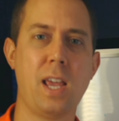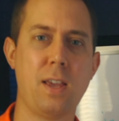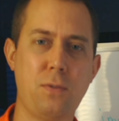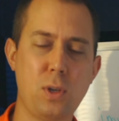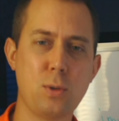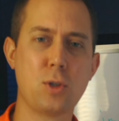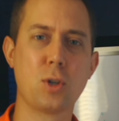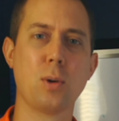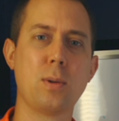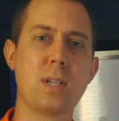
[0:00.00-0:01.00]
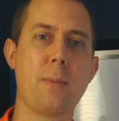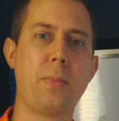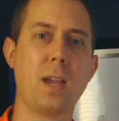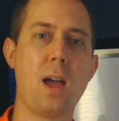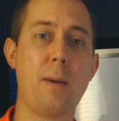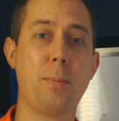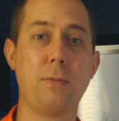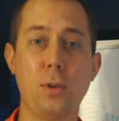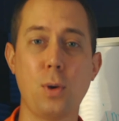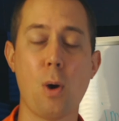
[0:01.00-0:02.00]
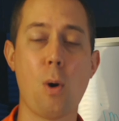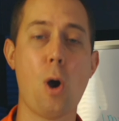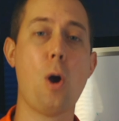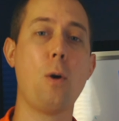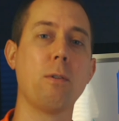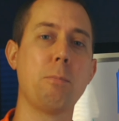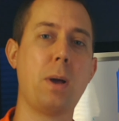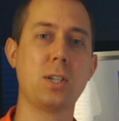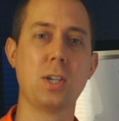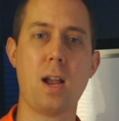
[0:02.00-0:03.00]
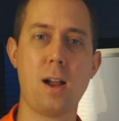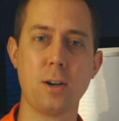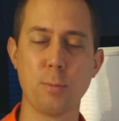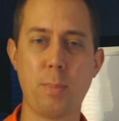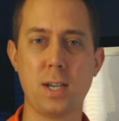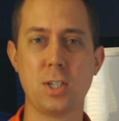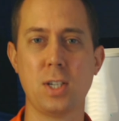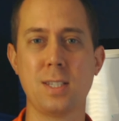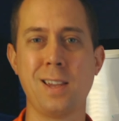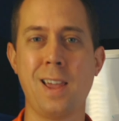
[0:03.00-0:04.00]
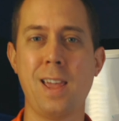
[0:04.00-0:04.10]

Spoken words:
if you screw something up, if you go over budget, under budget,